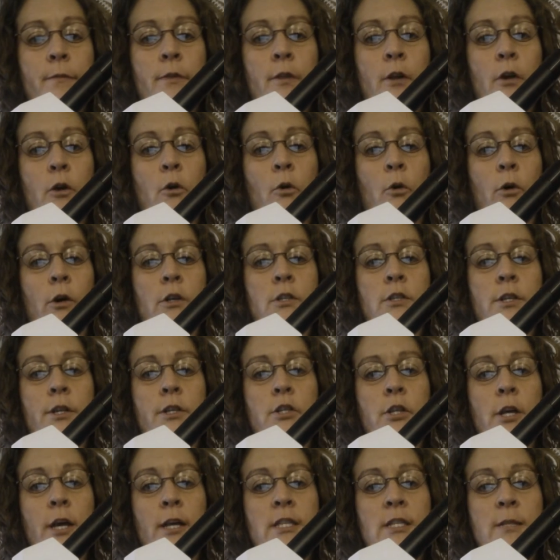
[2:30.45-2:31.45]
the coarse
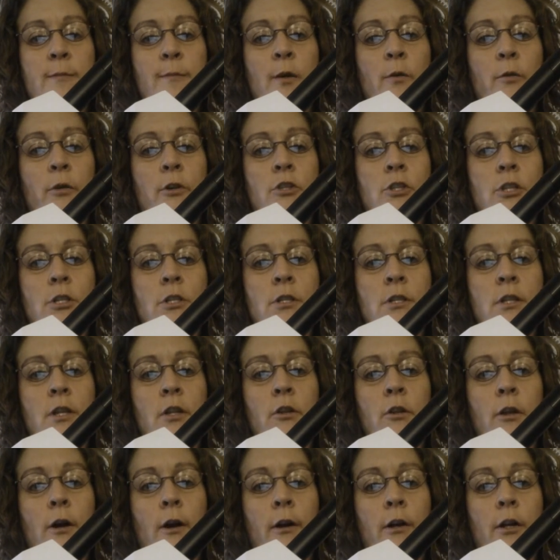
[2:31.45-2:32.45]
adjustment, which is the
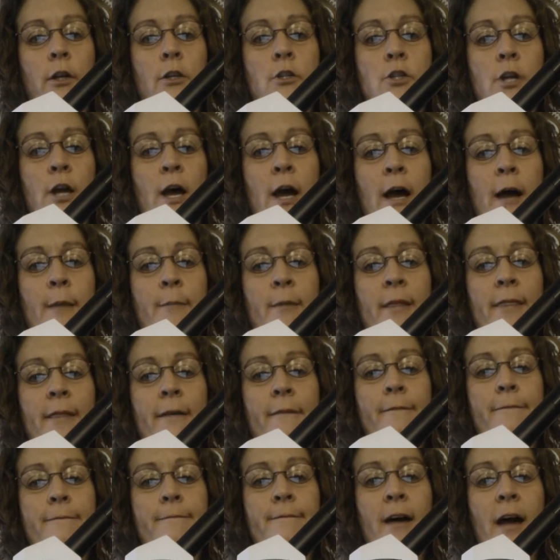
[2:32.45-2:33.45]
large knob, and the
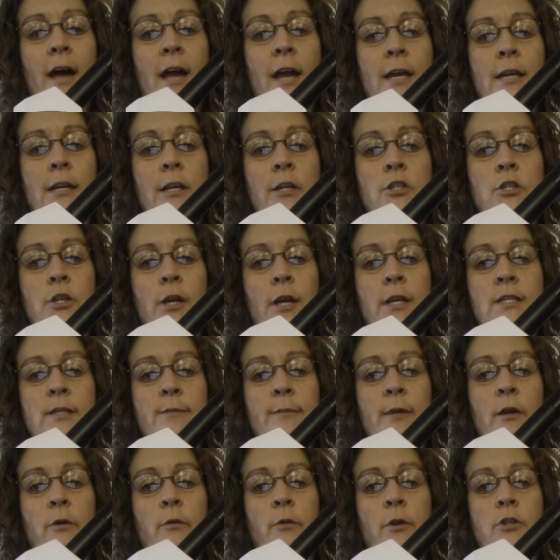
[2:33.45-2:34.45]
fine
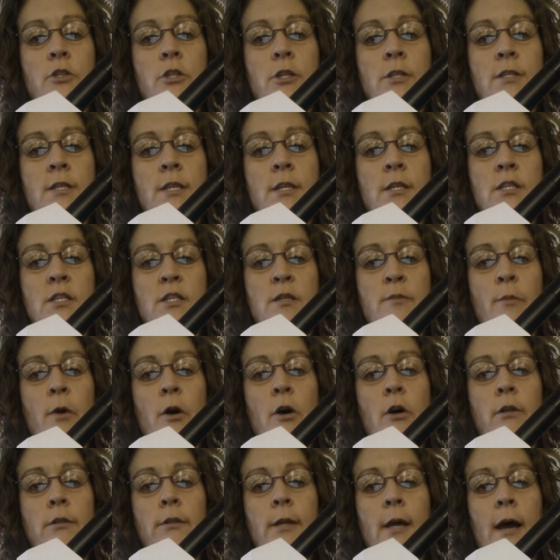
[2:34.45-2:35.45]
adjustment, which is the
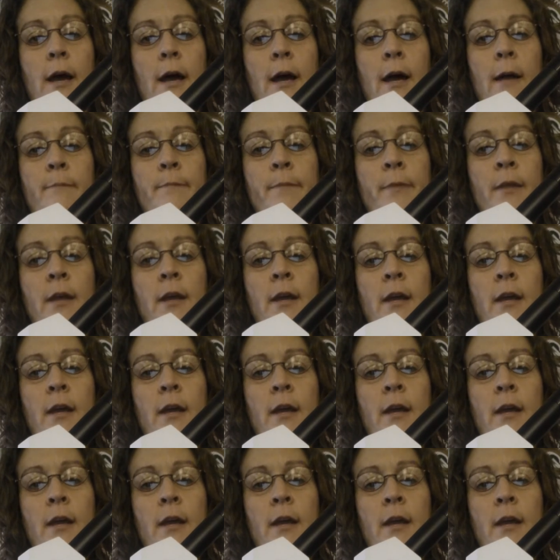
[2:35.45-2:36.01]
small knob,